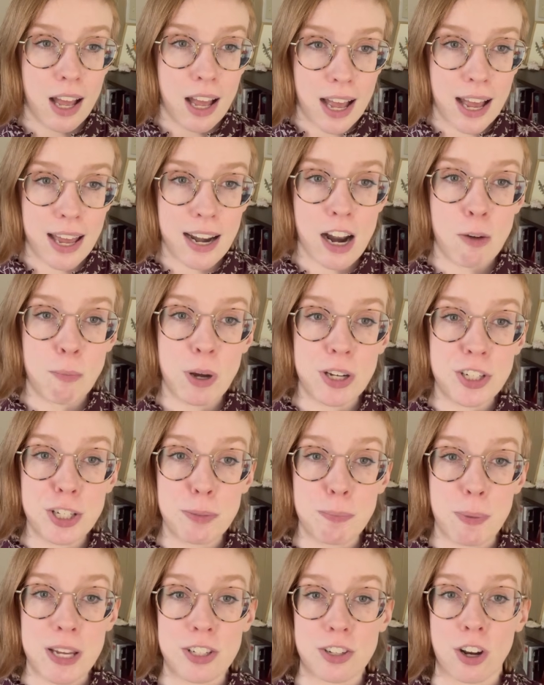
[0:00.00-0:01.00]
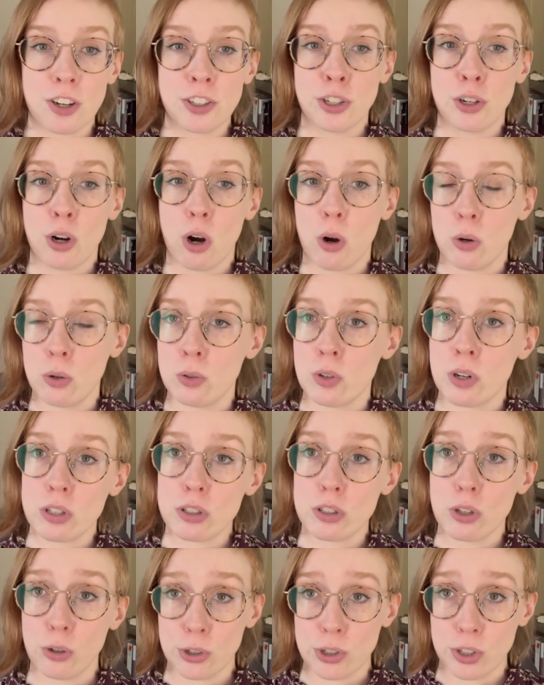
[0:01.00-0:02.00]
and how much is based on your own
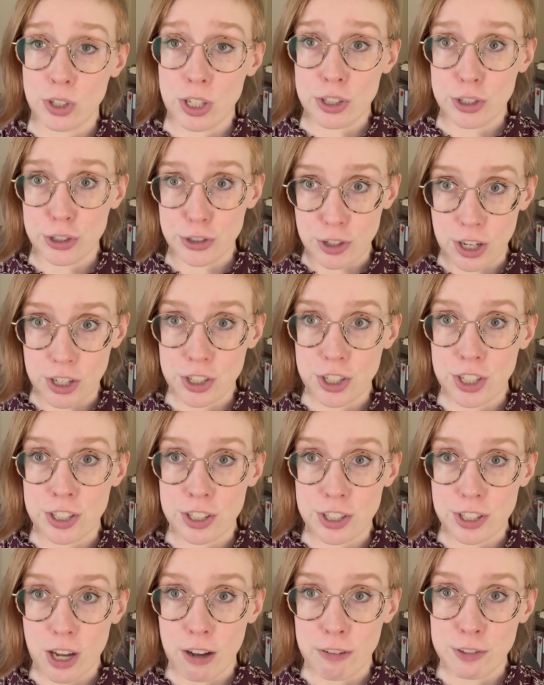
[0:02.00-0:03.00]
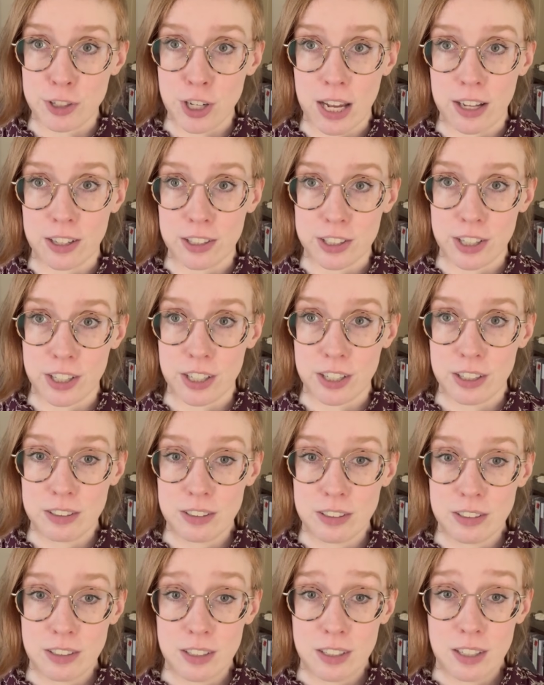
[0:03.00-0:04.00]
social constructions of childhood.
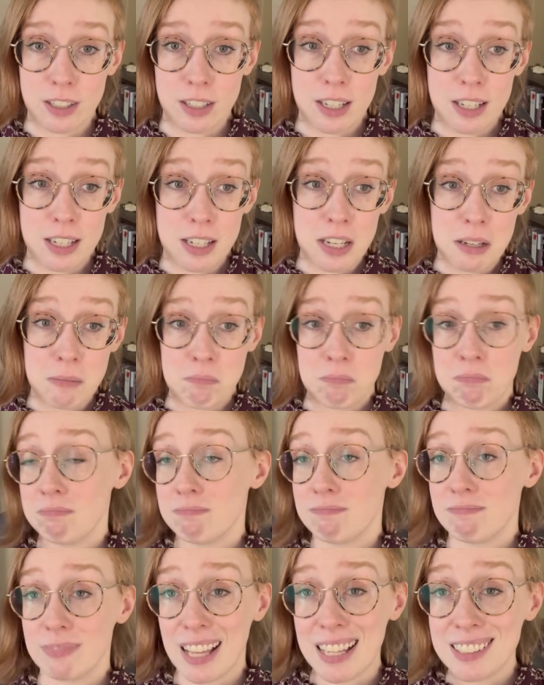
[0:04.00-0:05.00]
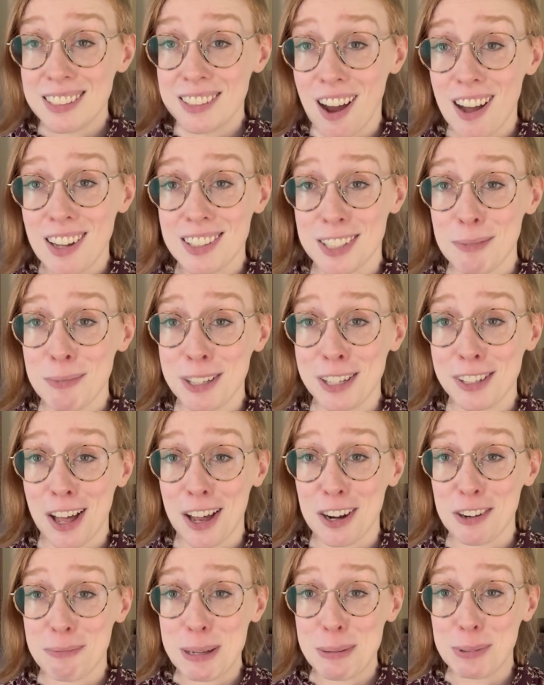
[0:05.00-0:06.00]
That's not something a
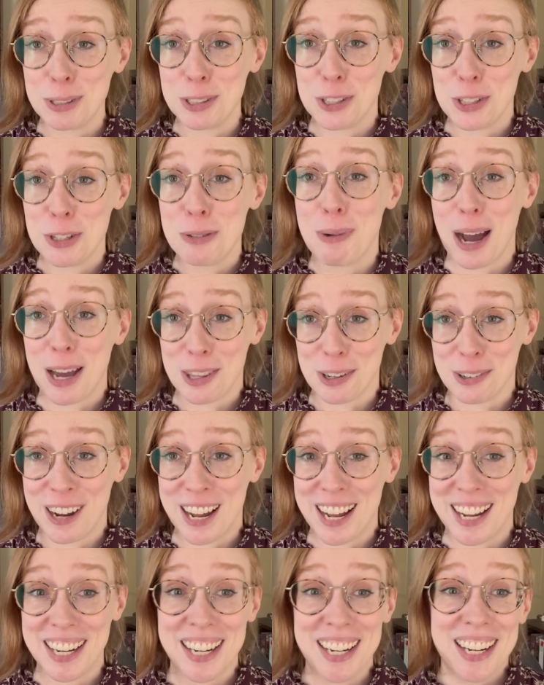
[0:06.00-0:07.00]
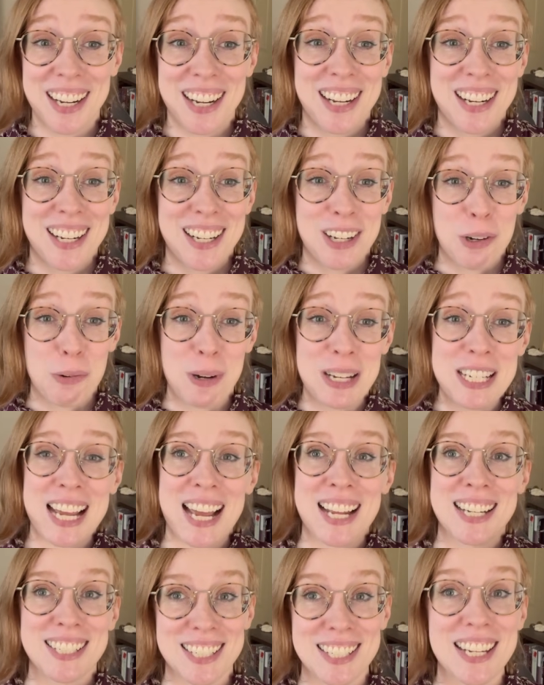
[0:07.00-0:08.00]
lot of people do, by the way. We
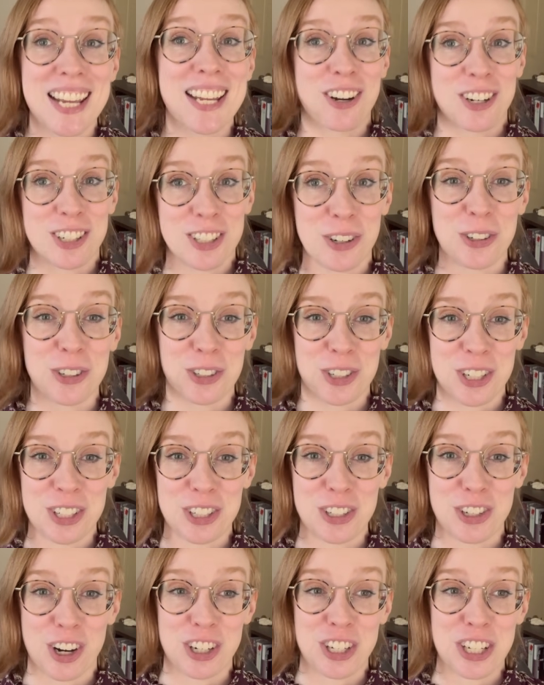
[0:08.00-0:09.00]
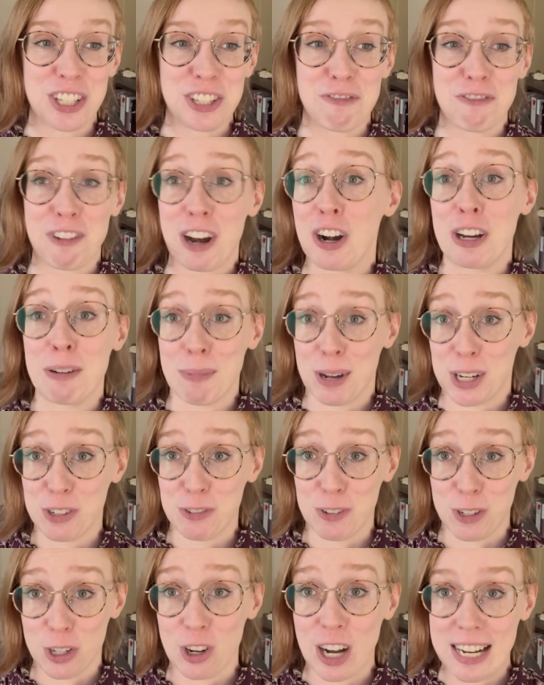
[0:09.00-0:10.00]
tend to take our social constructions very much
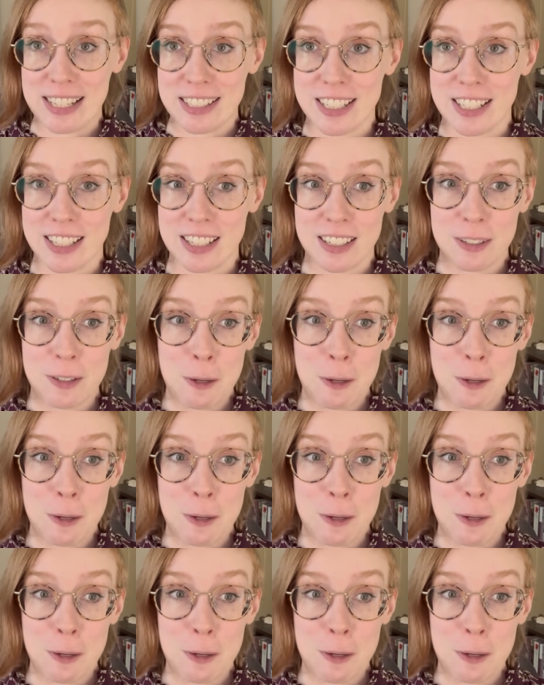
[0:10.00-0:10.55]
for granted.